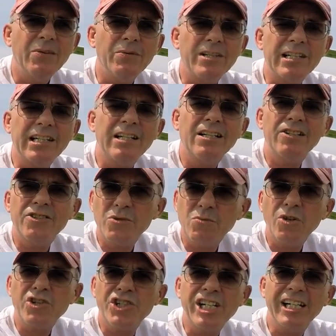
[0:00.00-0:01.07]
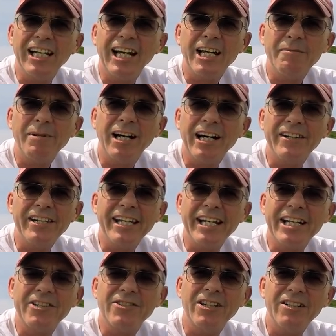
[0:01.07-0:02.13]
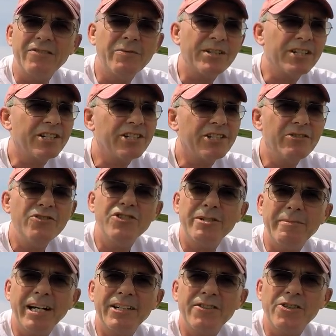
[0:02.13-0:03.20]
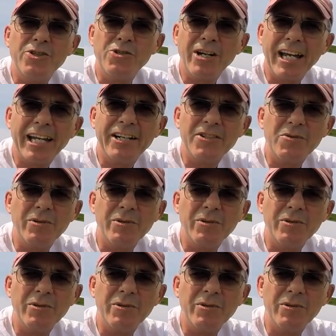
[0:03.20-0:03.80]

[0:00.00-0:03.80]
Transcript: with a large washing line behind the aircraft with a huge amount of drag as